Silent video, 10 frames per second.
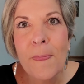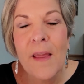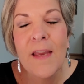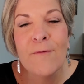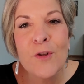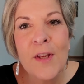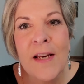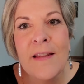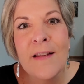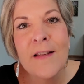If there's
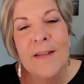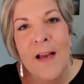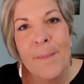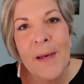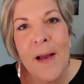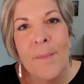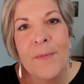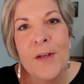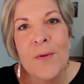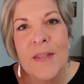anything that's coming up
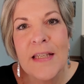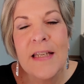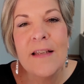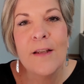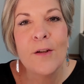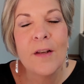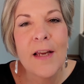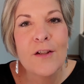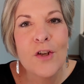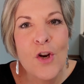that you see that you'd
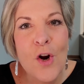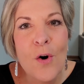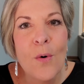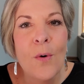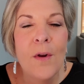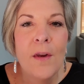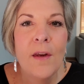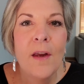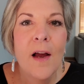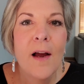like to know
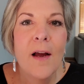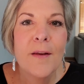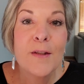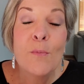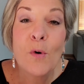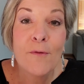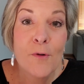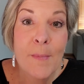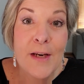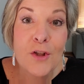some more
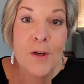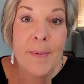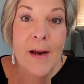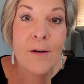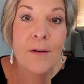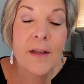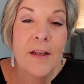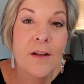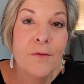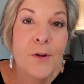information about,
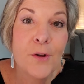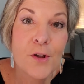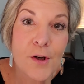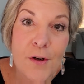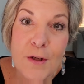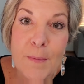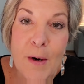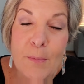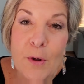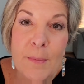if you're curious
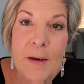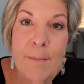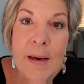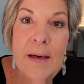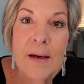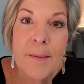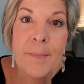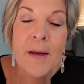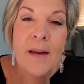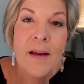about permanent
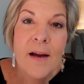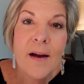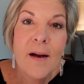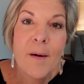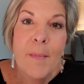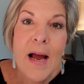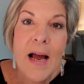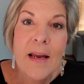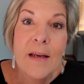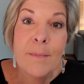makeup,
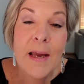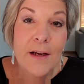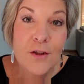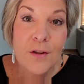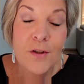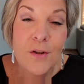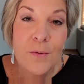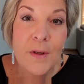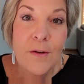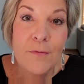I am actually
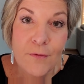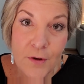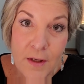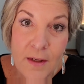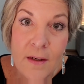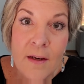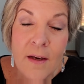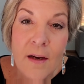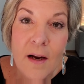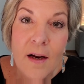doing free
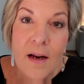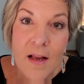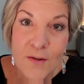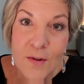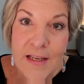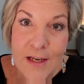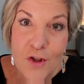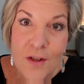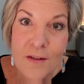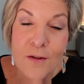
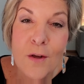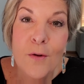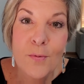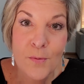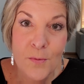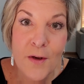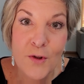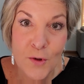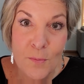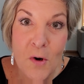consultations through a
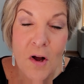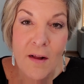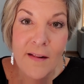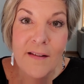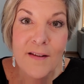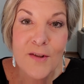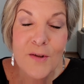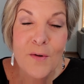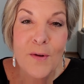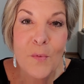Zoom call
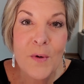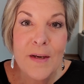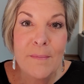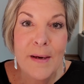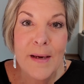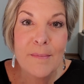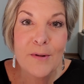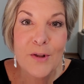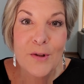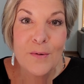so that we could be able
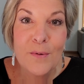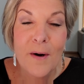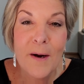to